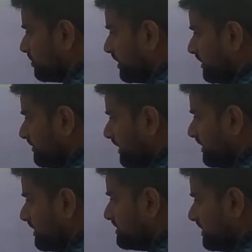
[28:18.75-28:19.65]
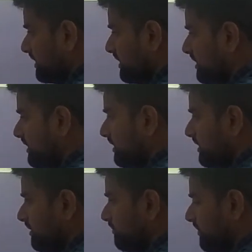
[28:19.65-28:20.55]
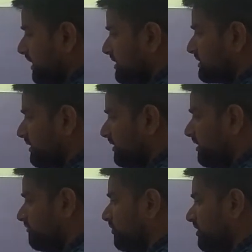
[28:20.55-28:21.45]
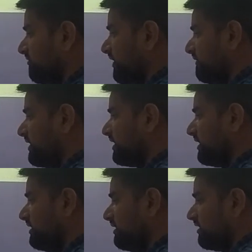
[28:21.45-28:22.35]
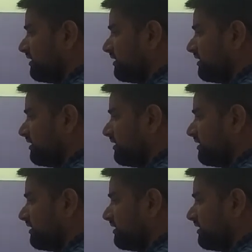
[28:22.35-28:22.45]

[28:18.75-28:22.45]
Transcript: to 180 degree minus 145 degree.